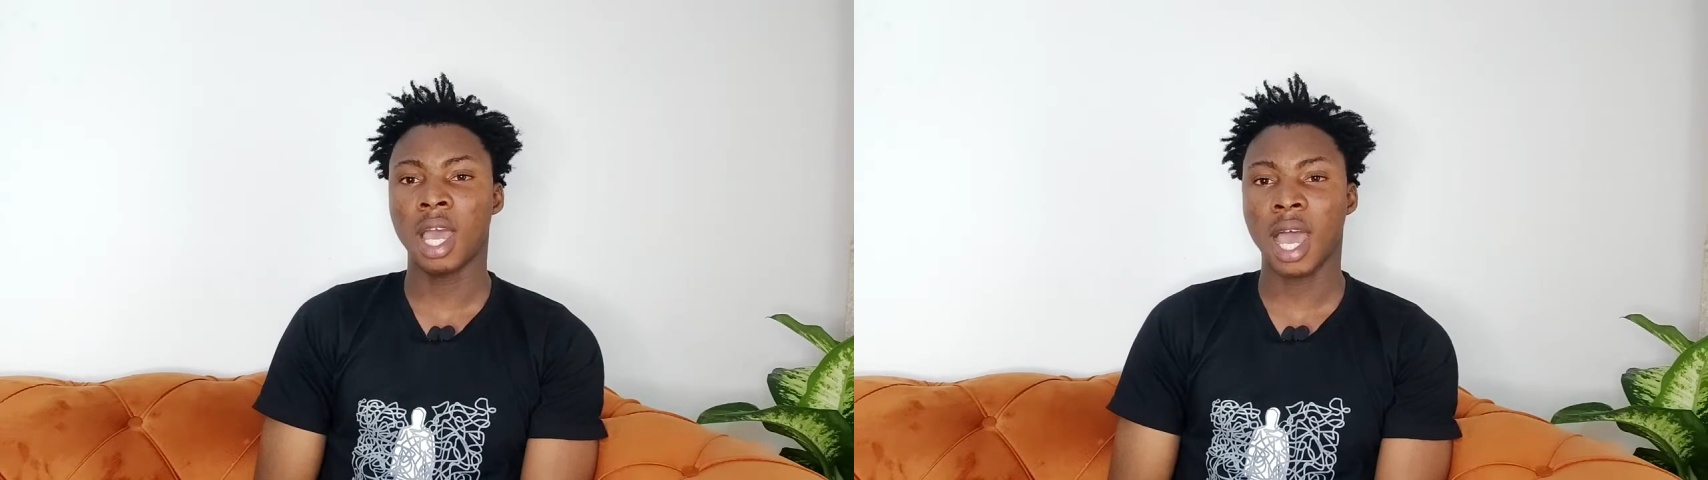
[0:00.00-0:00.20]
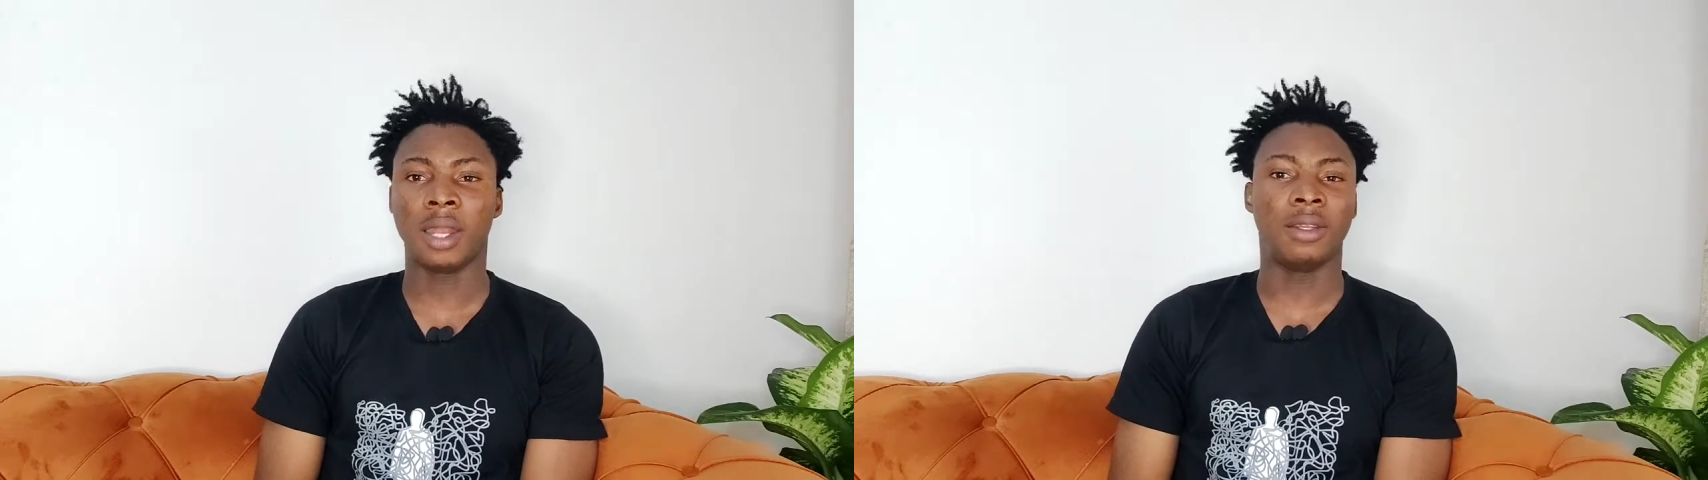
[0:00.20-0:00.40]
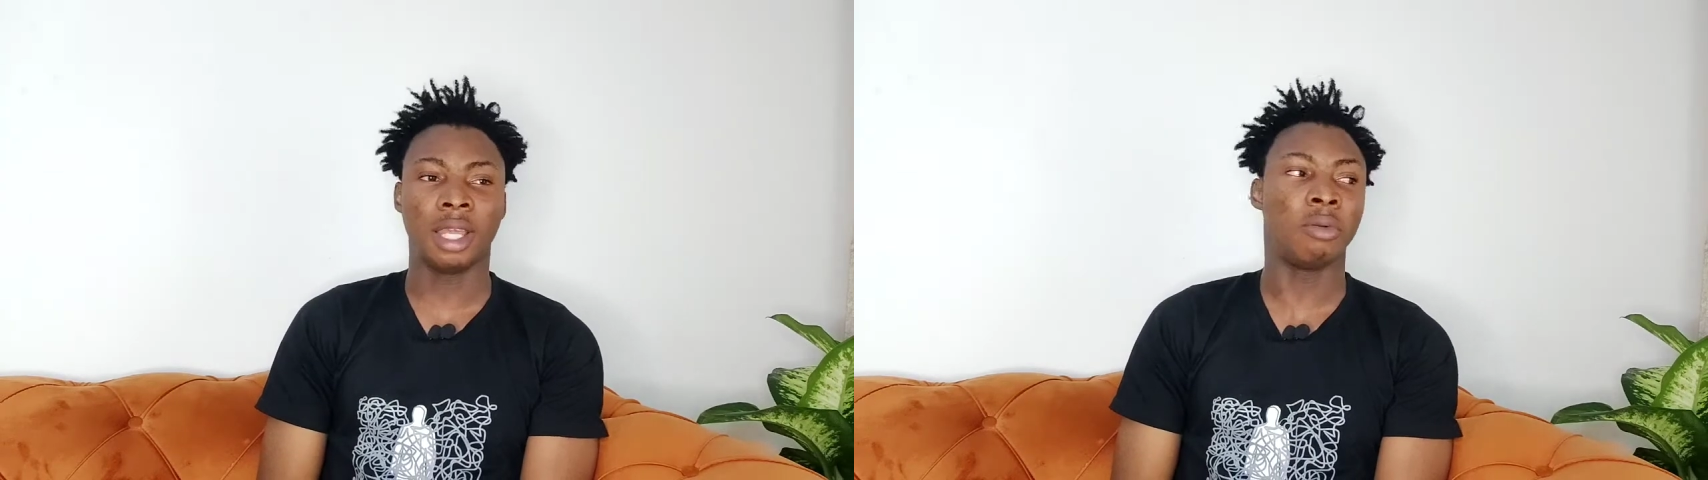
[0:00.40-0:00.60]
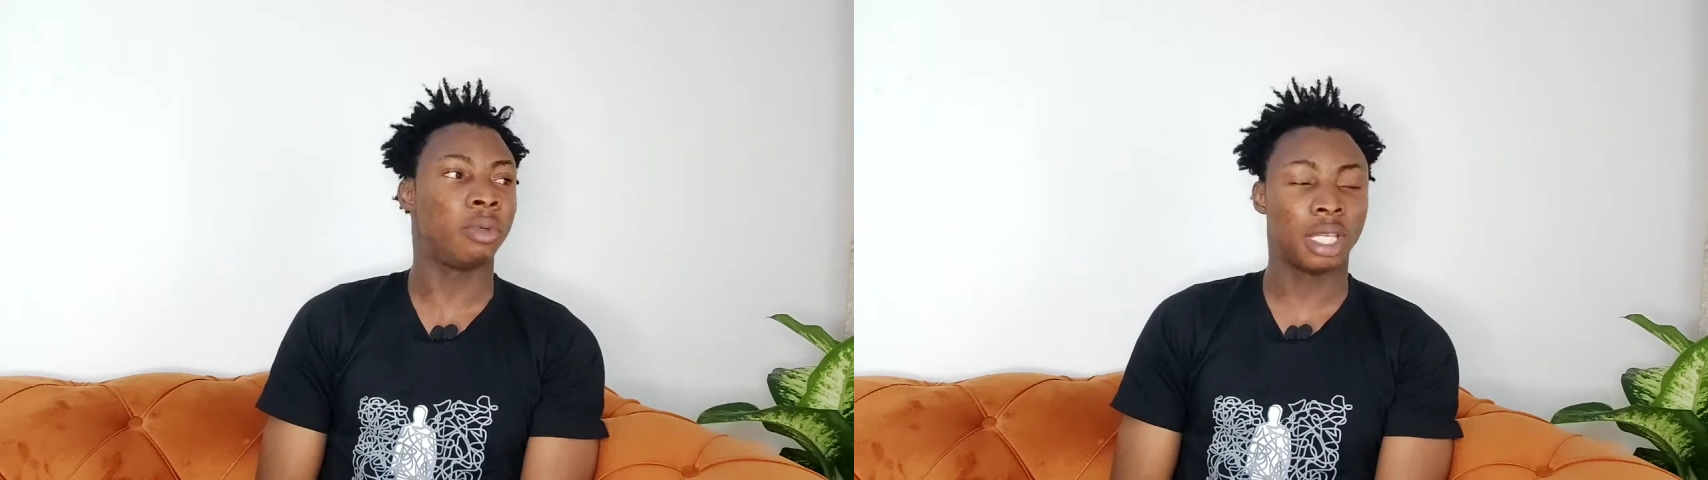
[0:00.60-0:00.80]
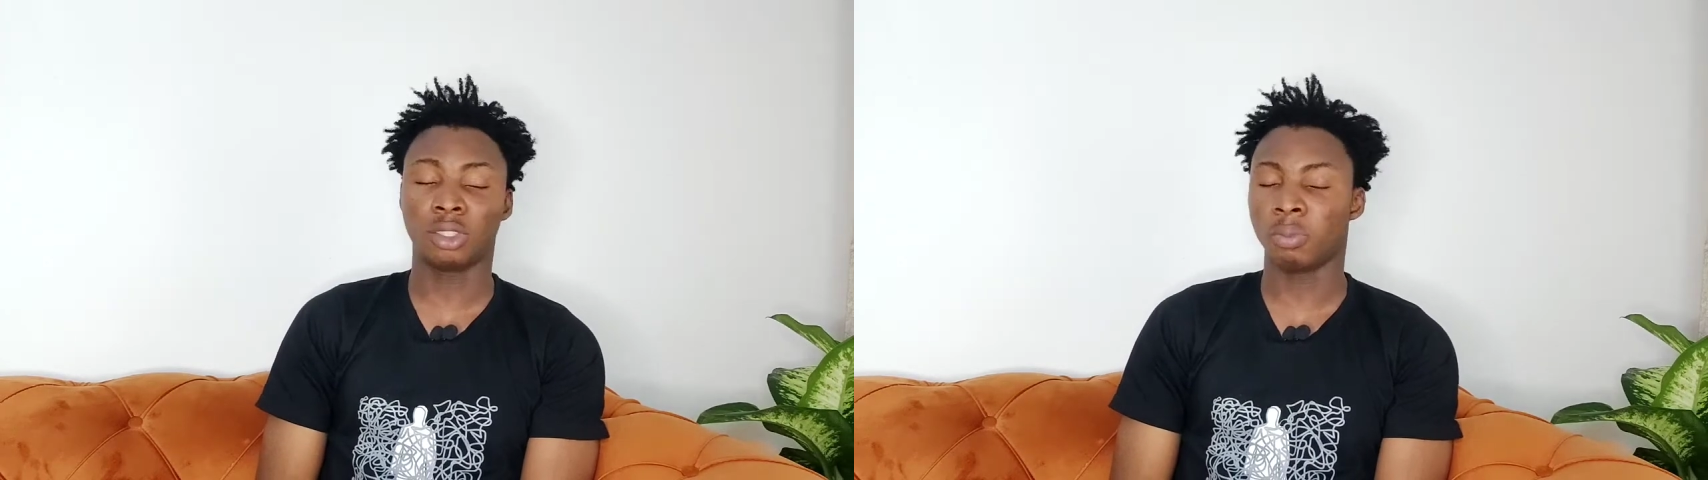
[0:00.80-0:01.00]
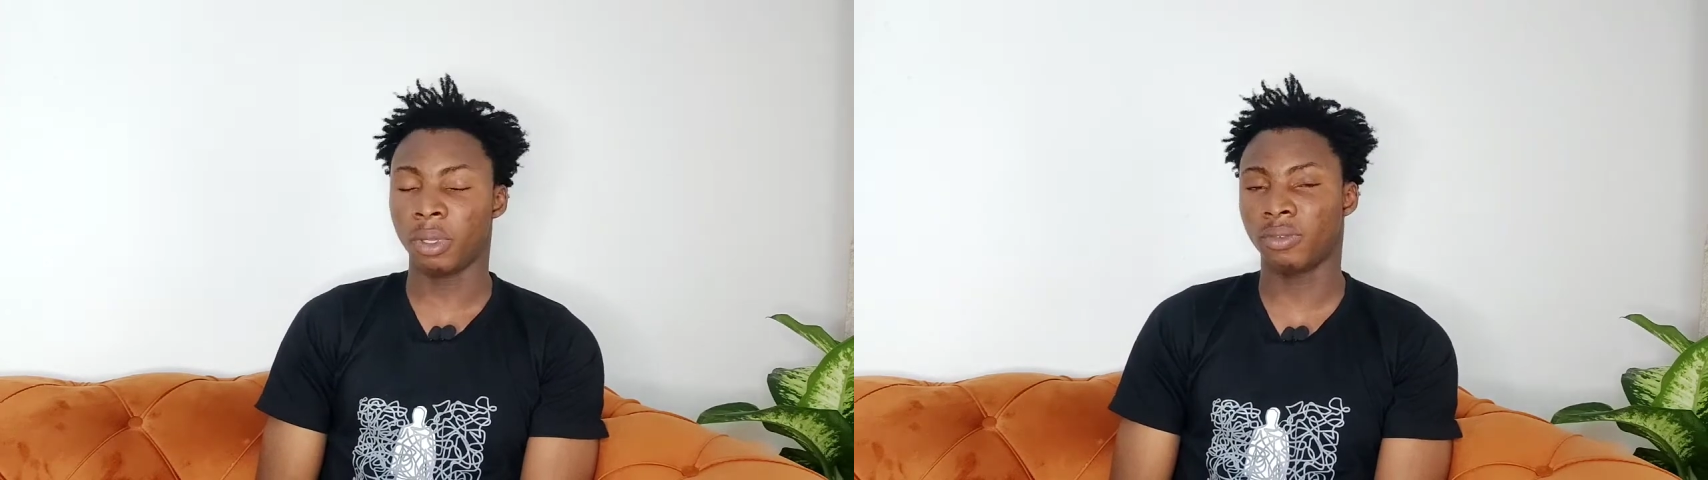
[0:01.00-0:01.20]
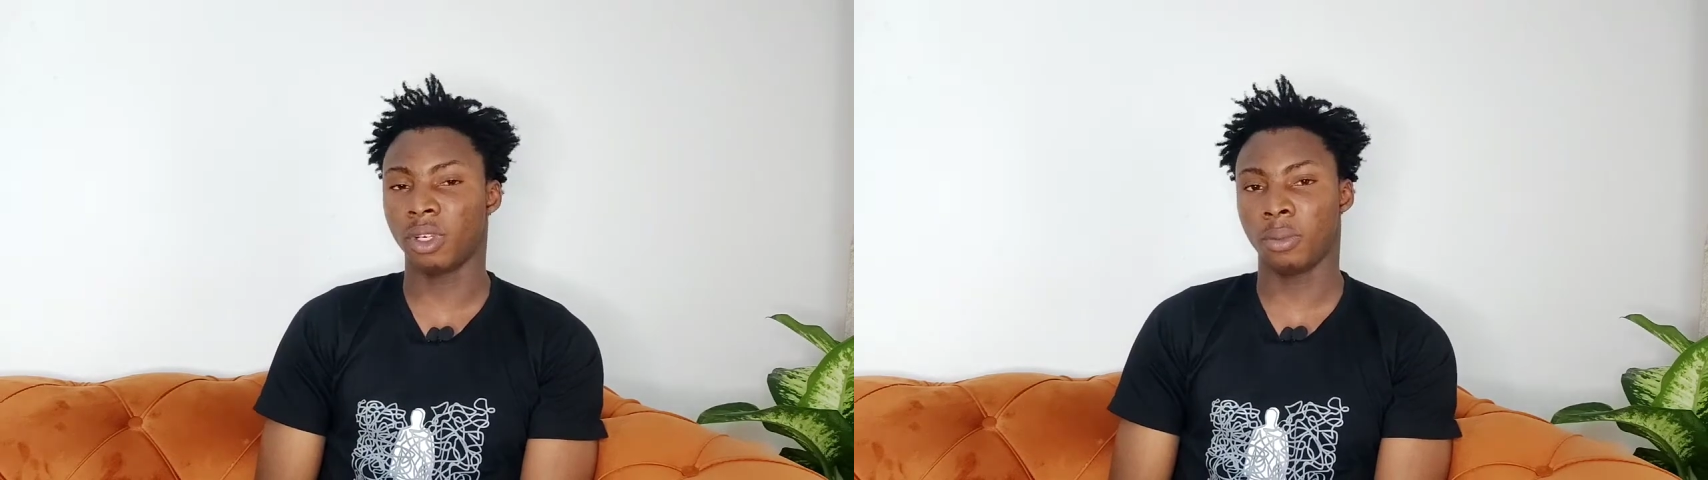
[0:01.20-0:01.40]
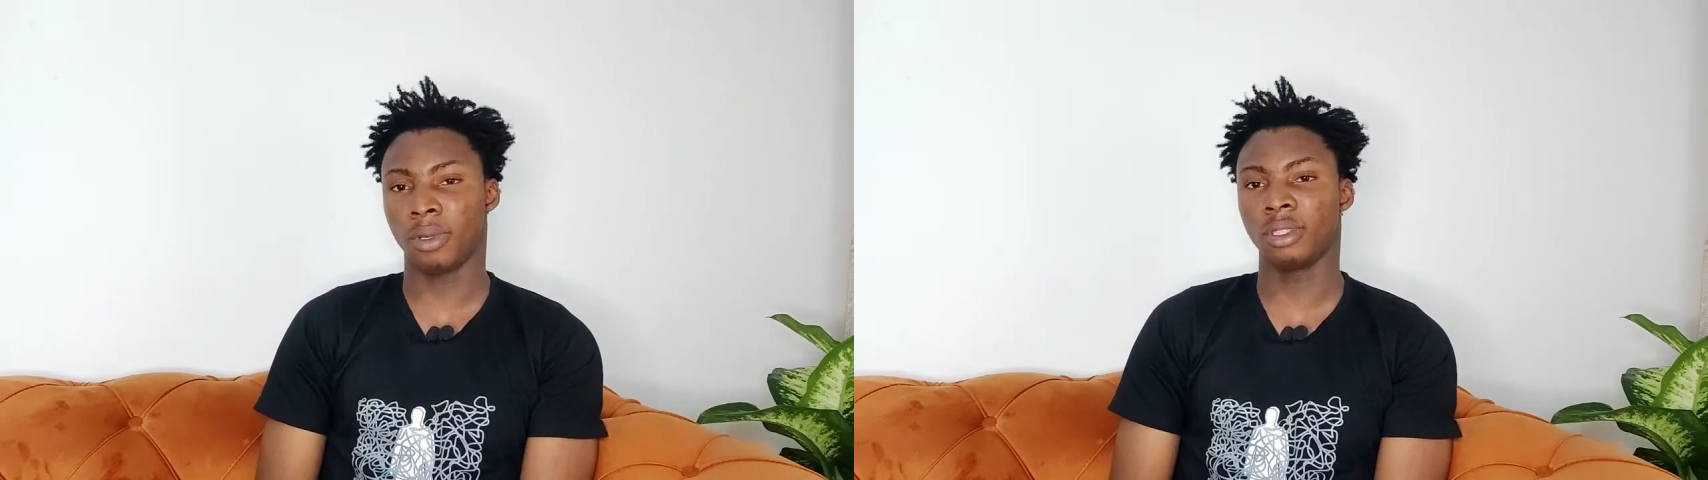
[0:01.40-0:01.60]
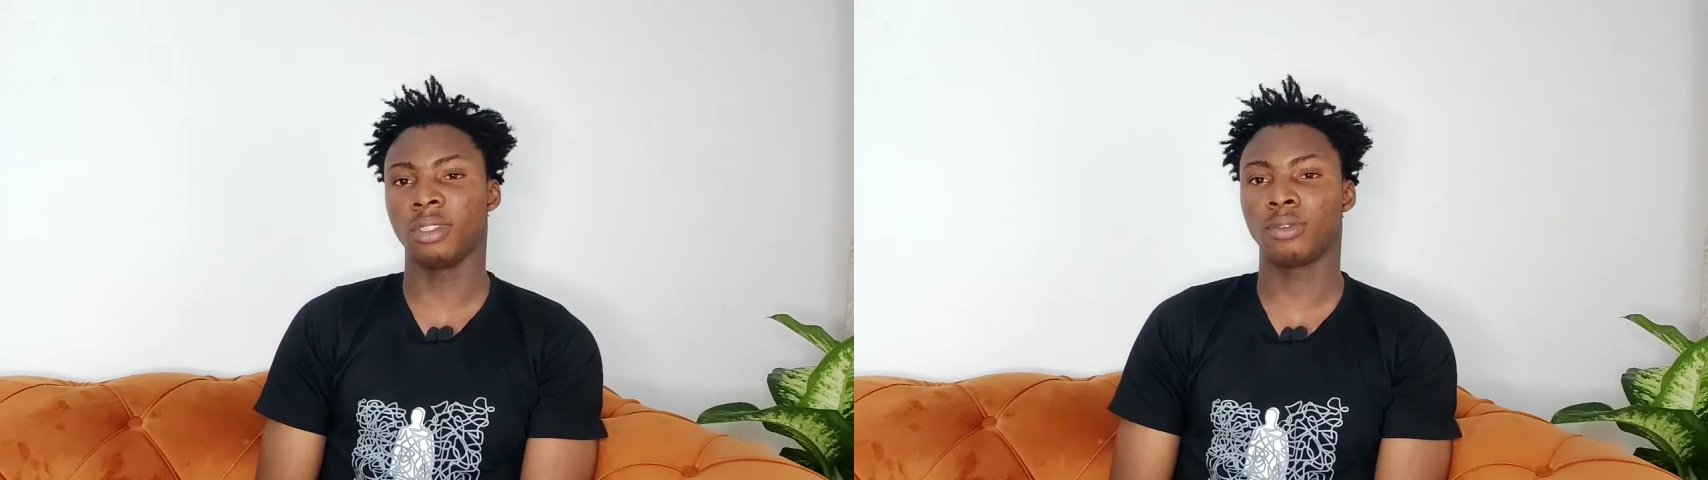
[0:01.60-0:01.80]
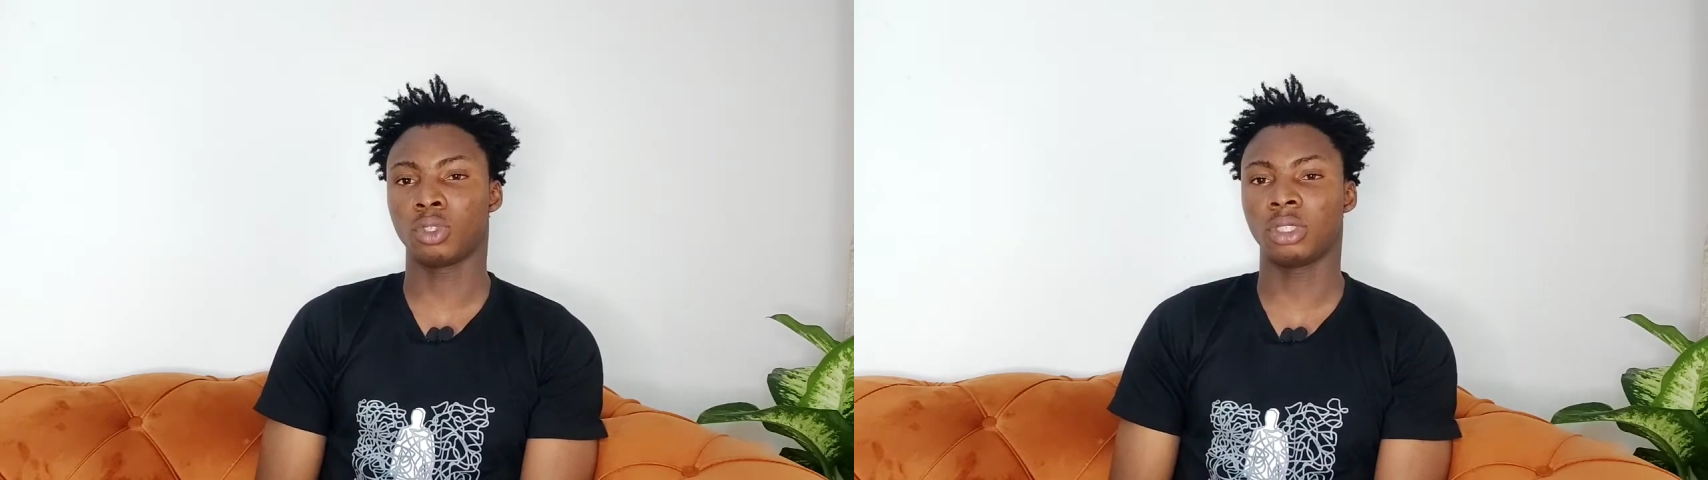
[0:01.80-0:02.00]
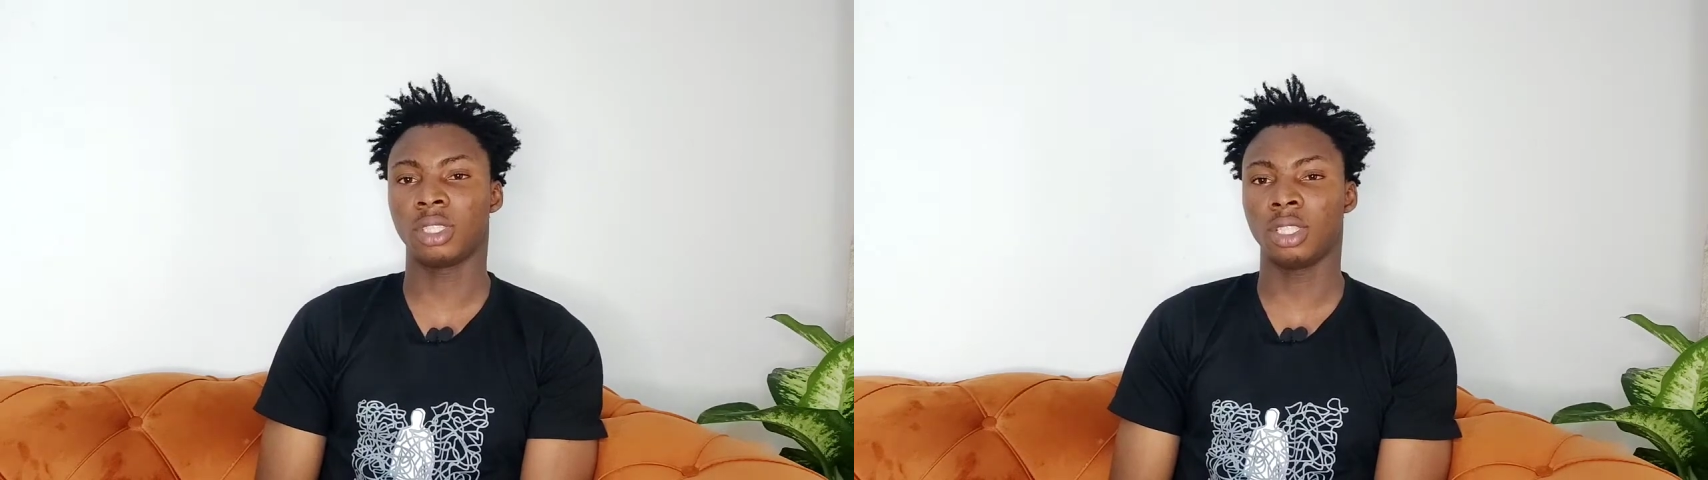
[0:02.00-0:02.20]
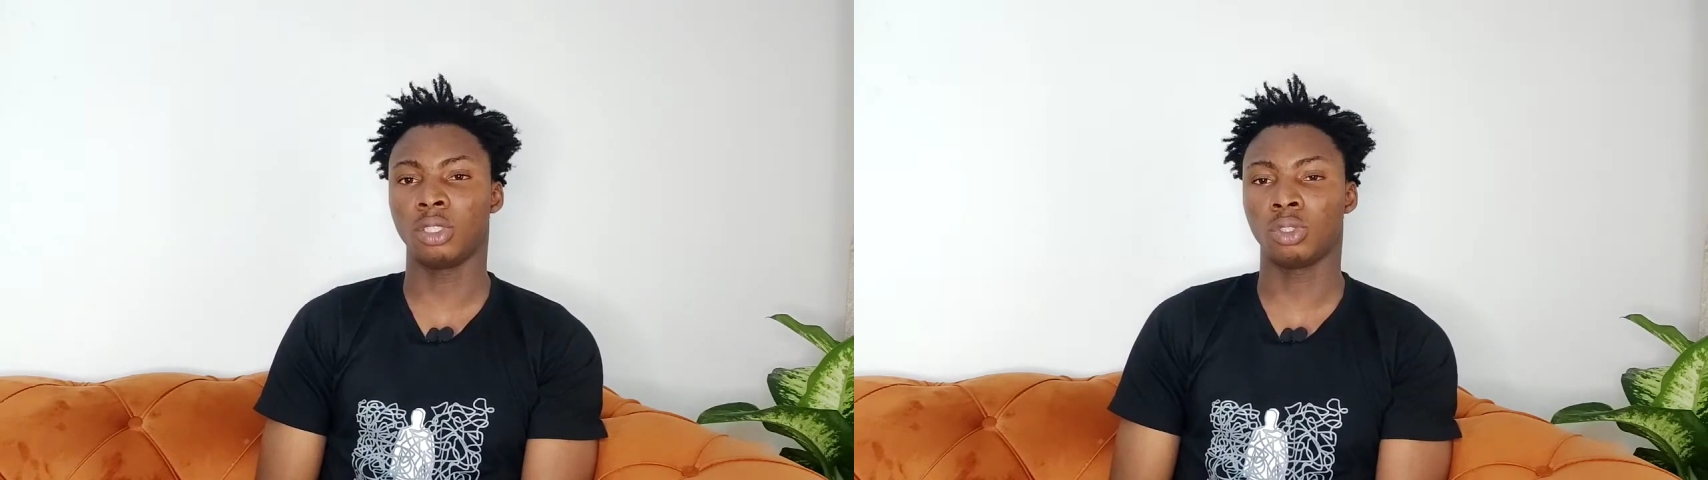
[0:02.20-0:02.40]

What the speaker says: and they will get to pay for it because they've trusted you.